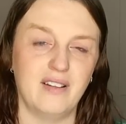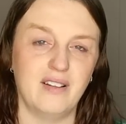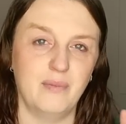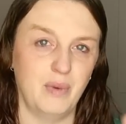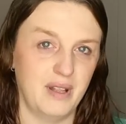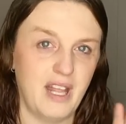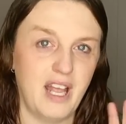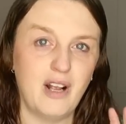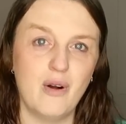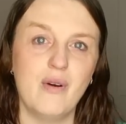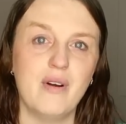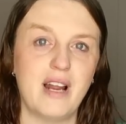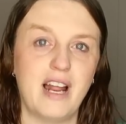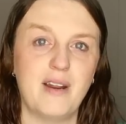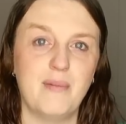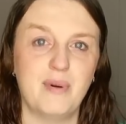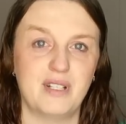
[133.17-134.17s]
when they go
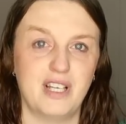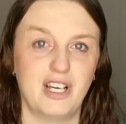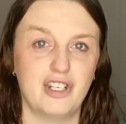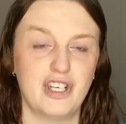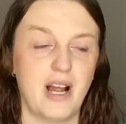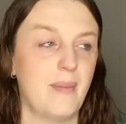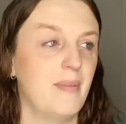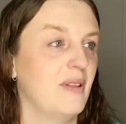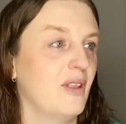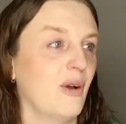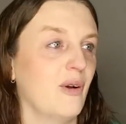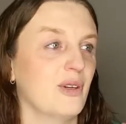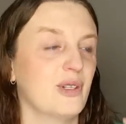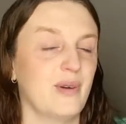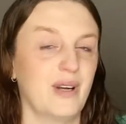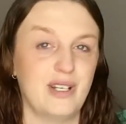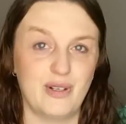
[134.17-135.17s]
90% shopping, they
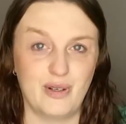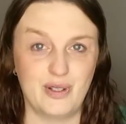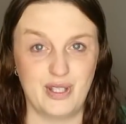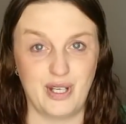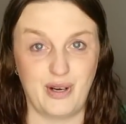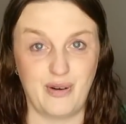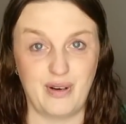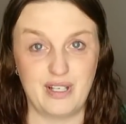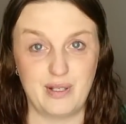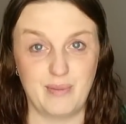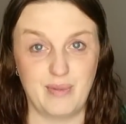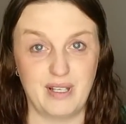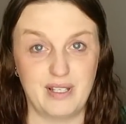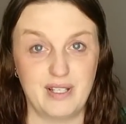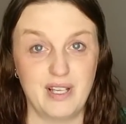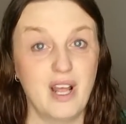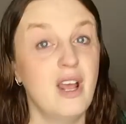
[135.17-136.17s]
go straight towards the
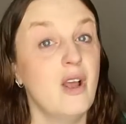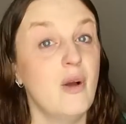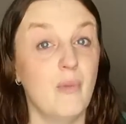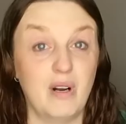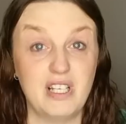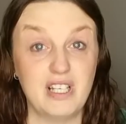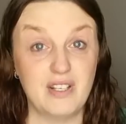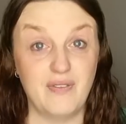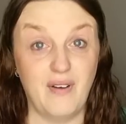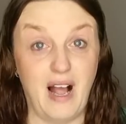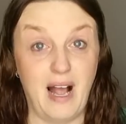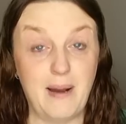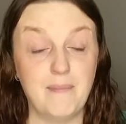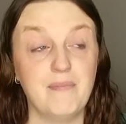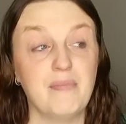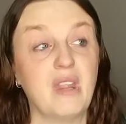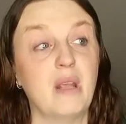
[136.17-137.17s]
Christmas, which is
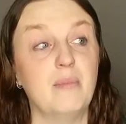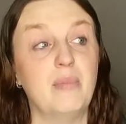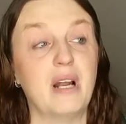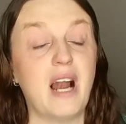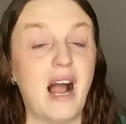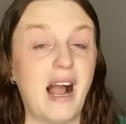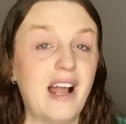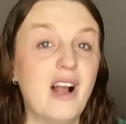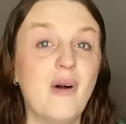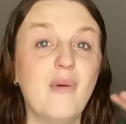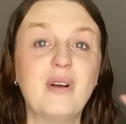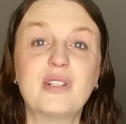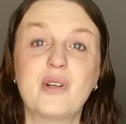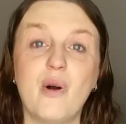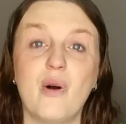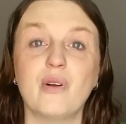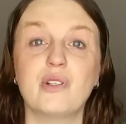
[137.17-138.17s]
fine. But I
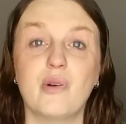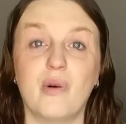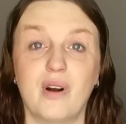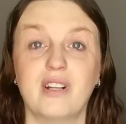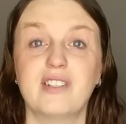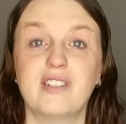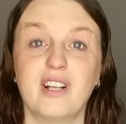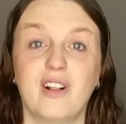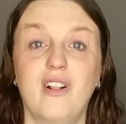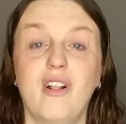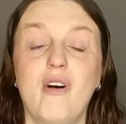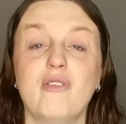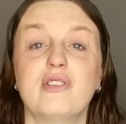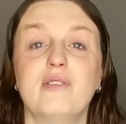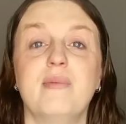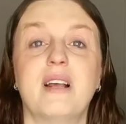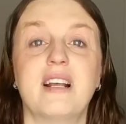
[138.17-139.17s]
always go towards the
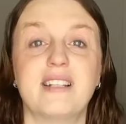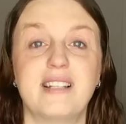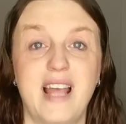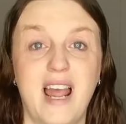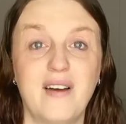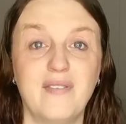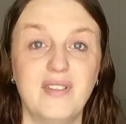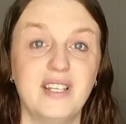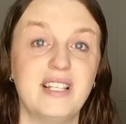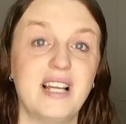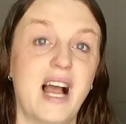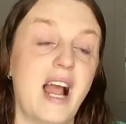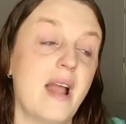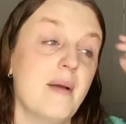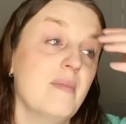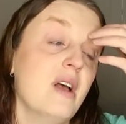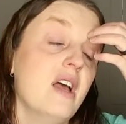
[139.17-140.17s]
clothes because half the
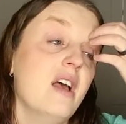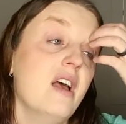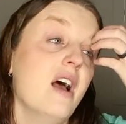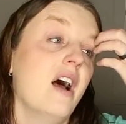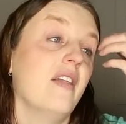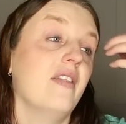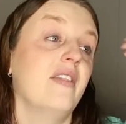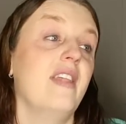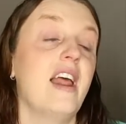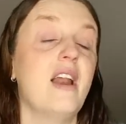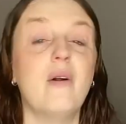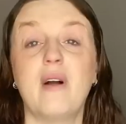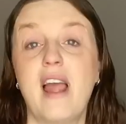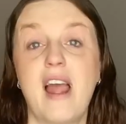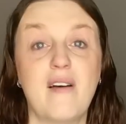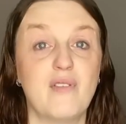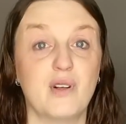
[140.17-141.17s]
time they
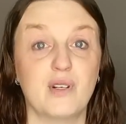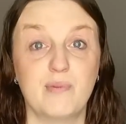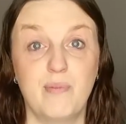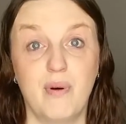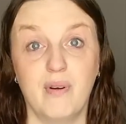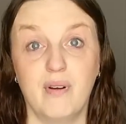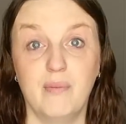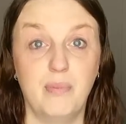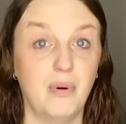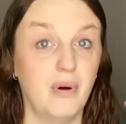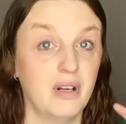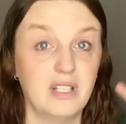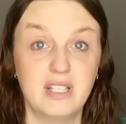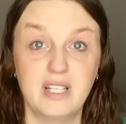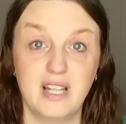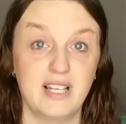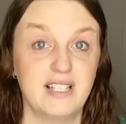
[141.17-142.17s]
don't have those
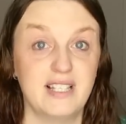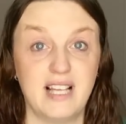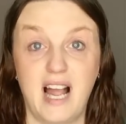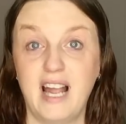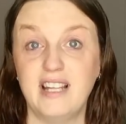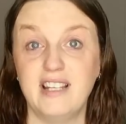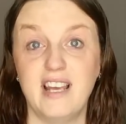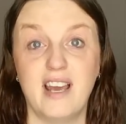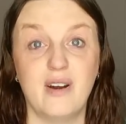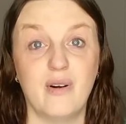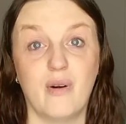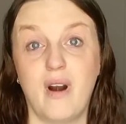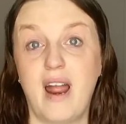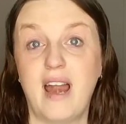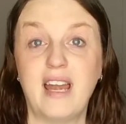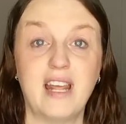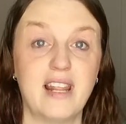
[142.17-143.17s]
put to the side yet
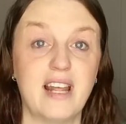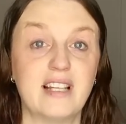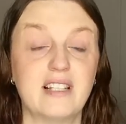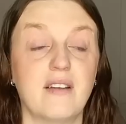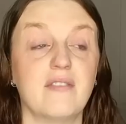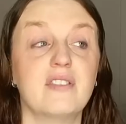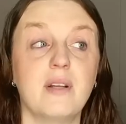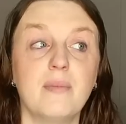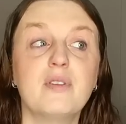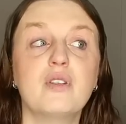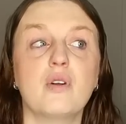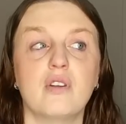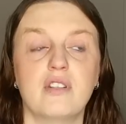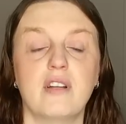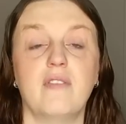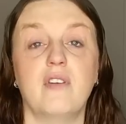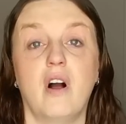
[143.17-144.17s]
or any of that stuff. Some
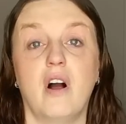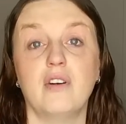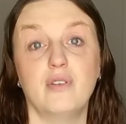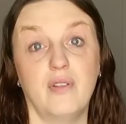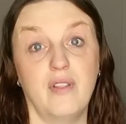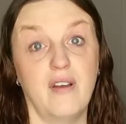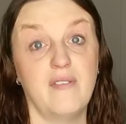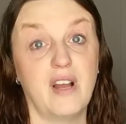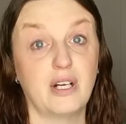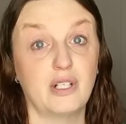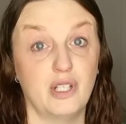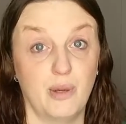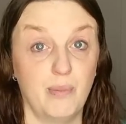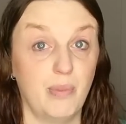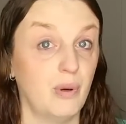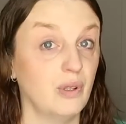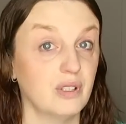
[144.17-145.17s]
stores I've gone to, they've
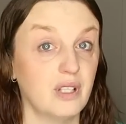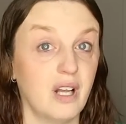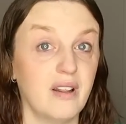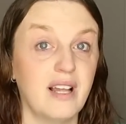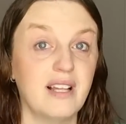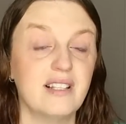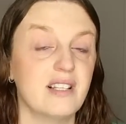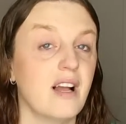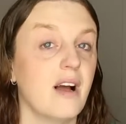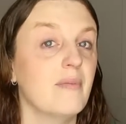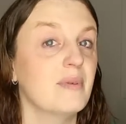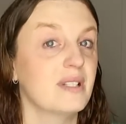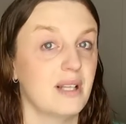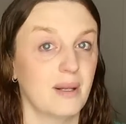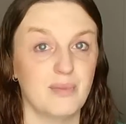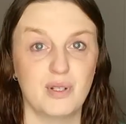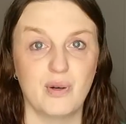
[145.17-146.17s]
actually pulled all that stuff,
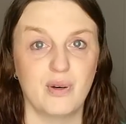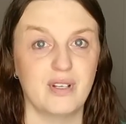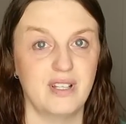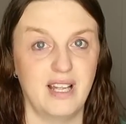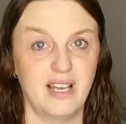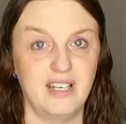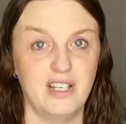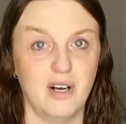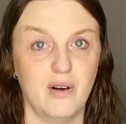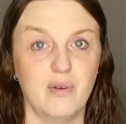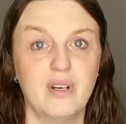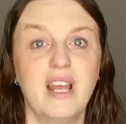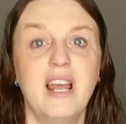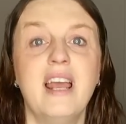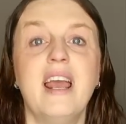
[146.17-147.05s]
but some stores they don't.